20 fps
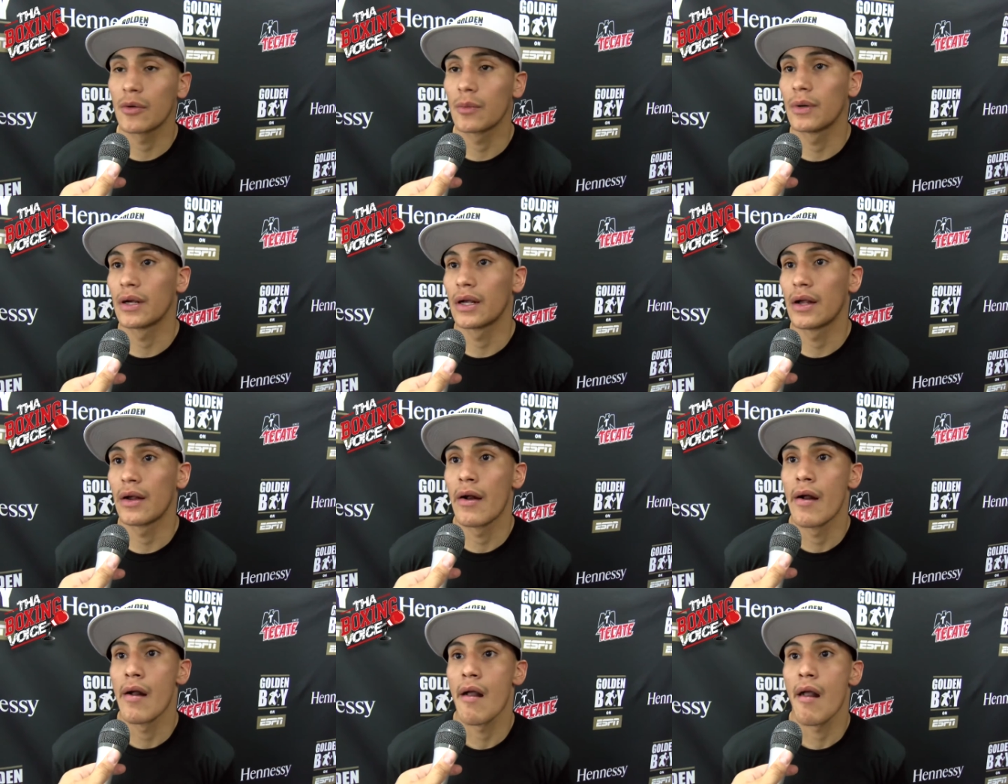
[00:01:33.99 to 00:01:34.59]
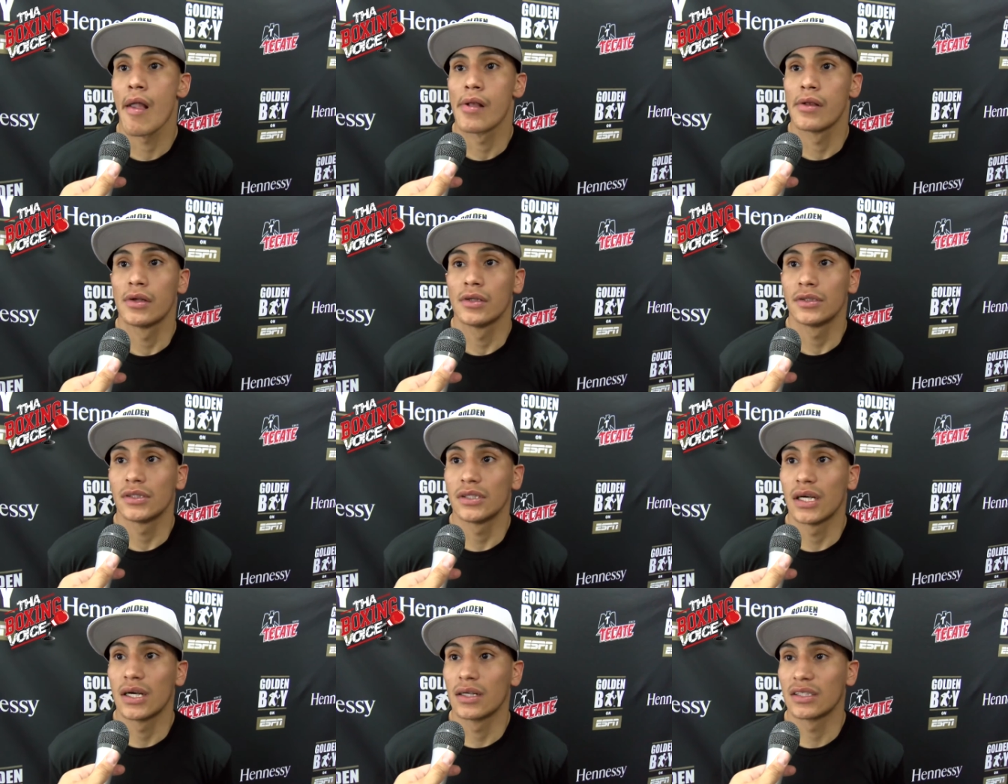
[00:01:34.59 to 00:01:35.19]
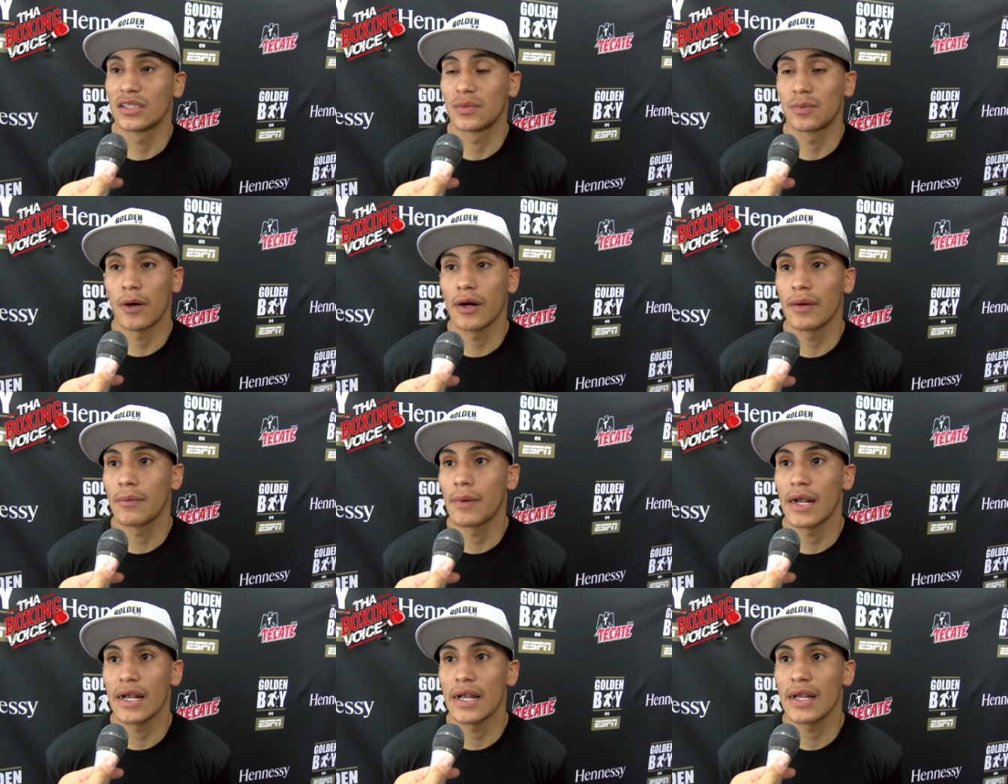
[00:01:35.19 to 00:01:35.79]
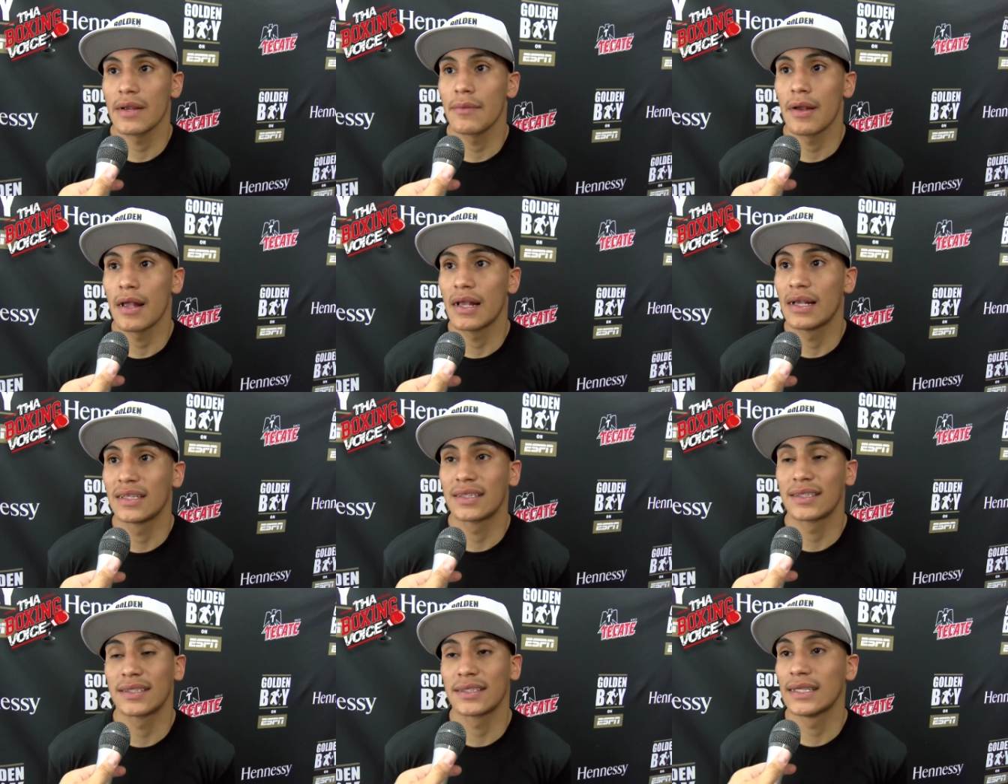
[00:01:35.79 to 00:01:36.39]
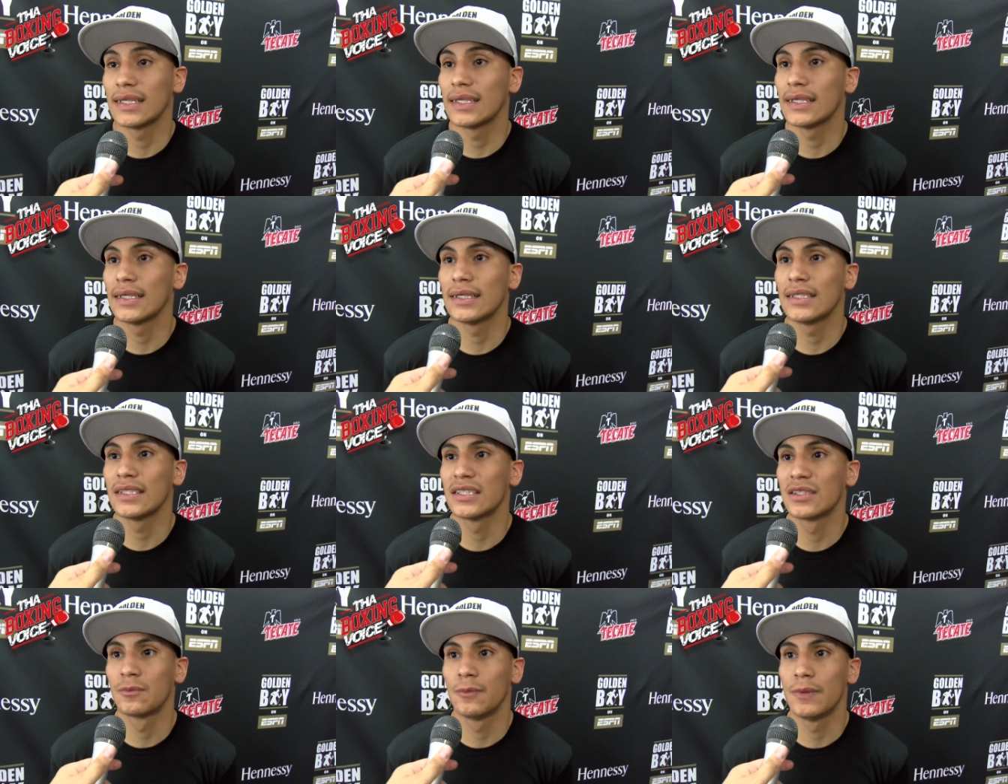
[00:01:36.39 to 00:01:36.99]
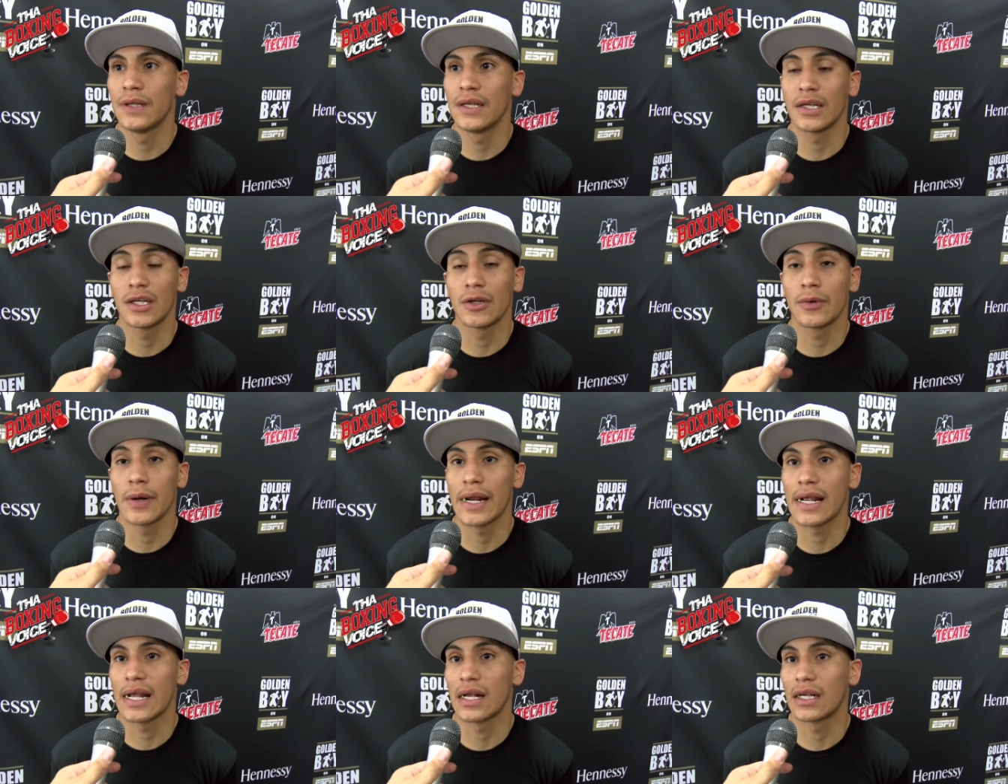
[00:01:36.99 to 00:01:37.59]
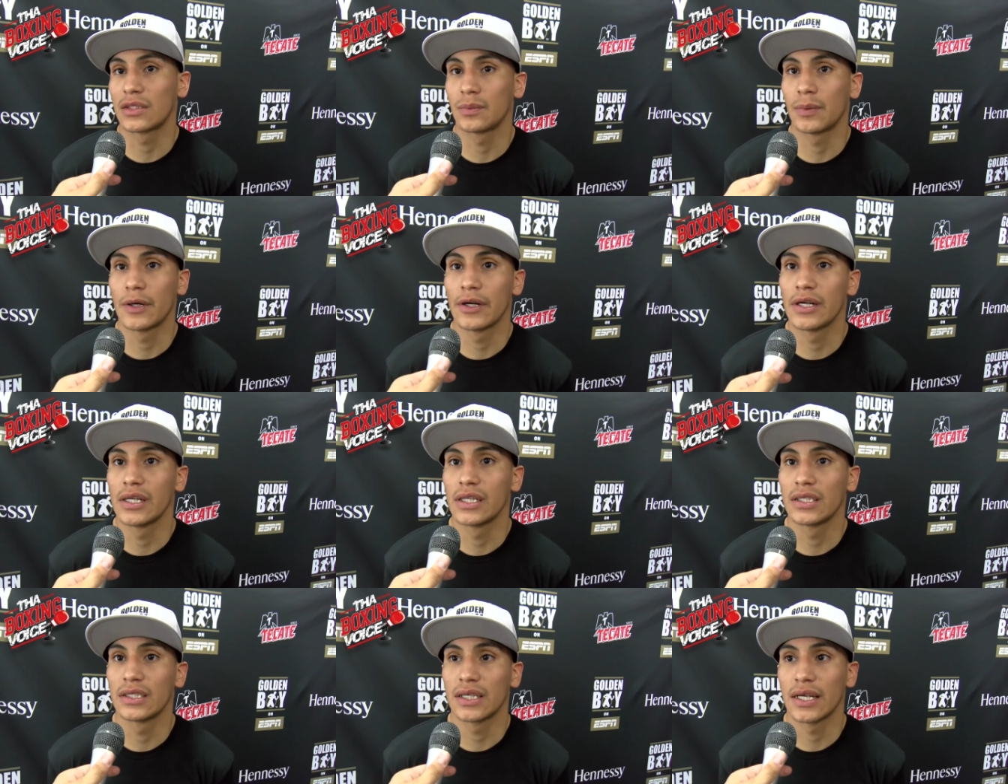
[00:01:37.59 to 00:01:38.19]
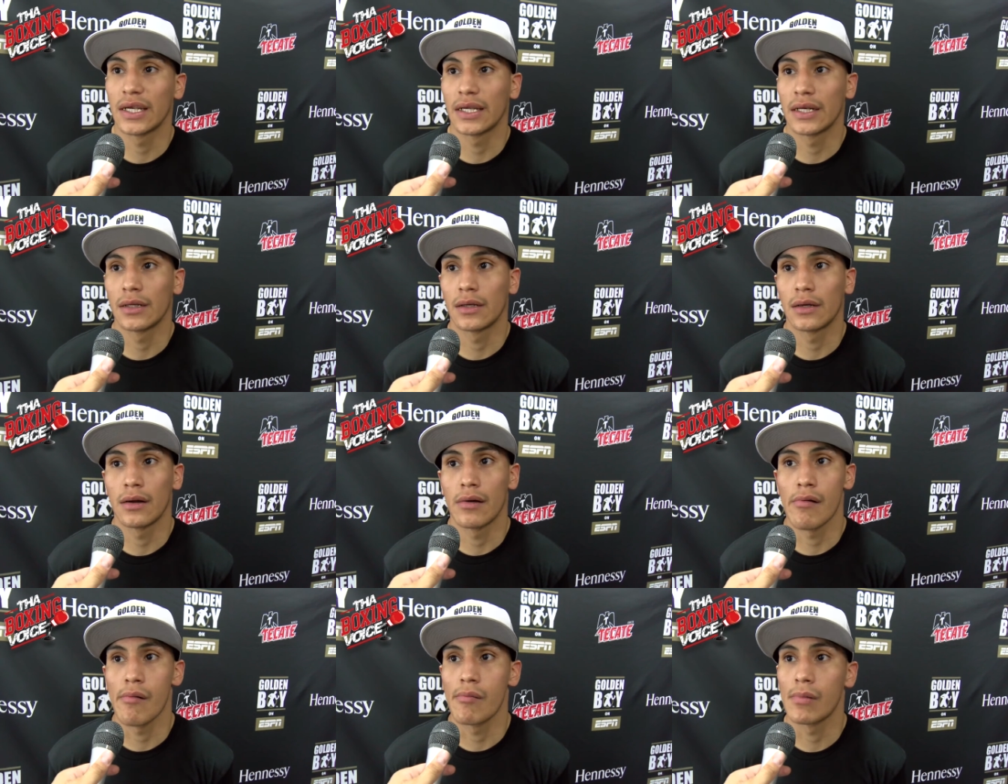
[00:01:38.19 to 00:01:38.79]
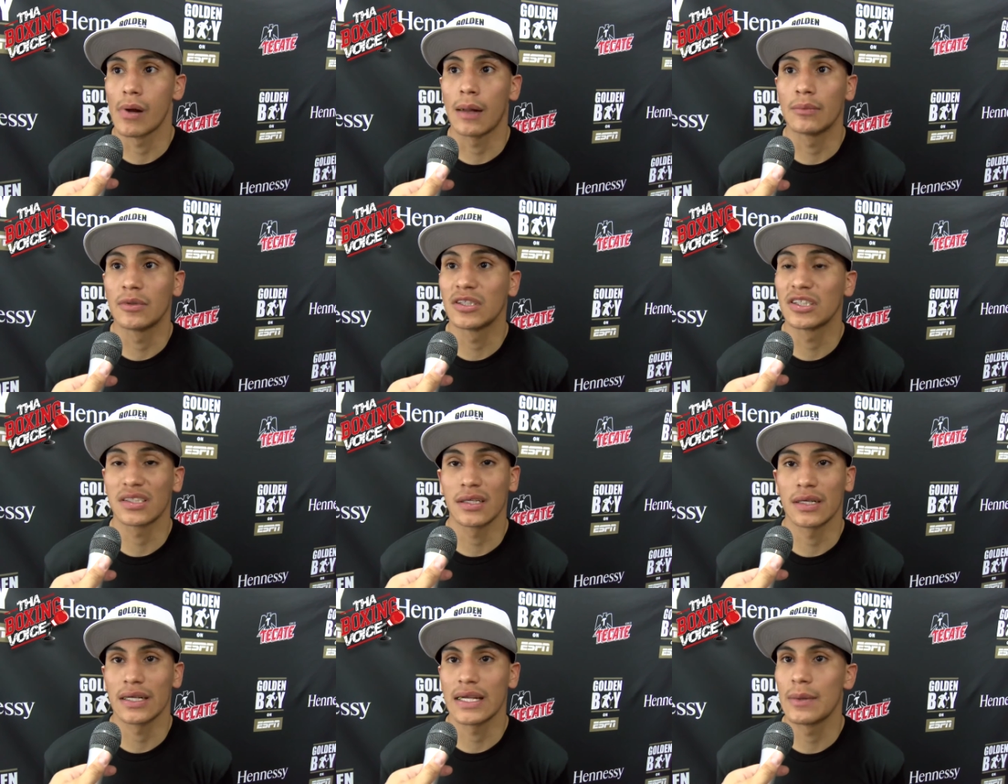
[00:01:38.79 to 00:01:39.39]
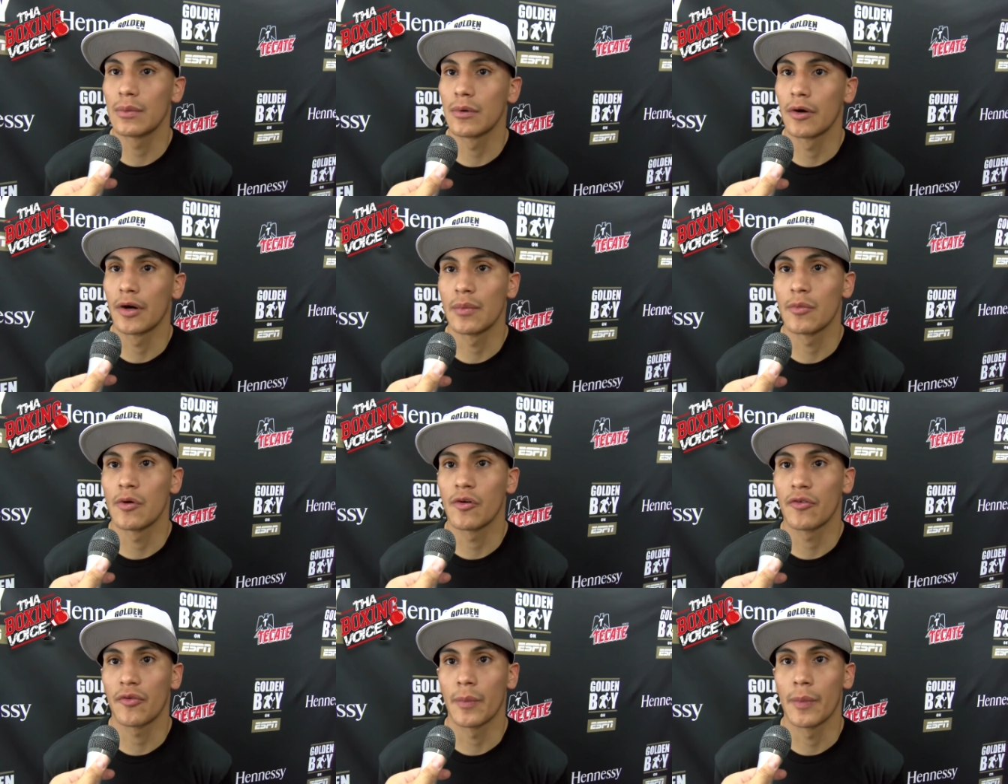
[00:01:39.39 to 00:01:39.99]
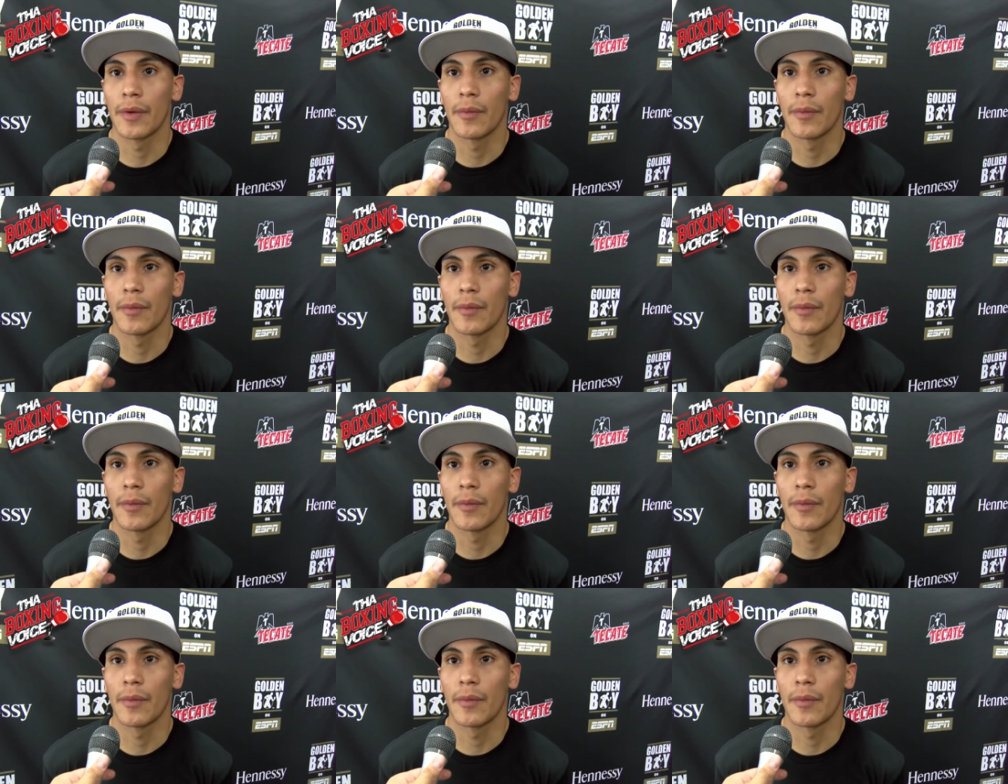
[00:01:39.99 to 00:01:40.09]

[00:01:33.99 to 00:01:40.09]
But uh, sparring Mikey, it's it's been a great experience, and um, I'm just gonna keep learning more from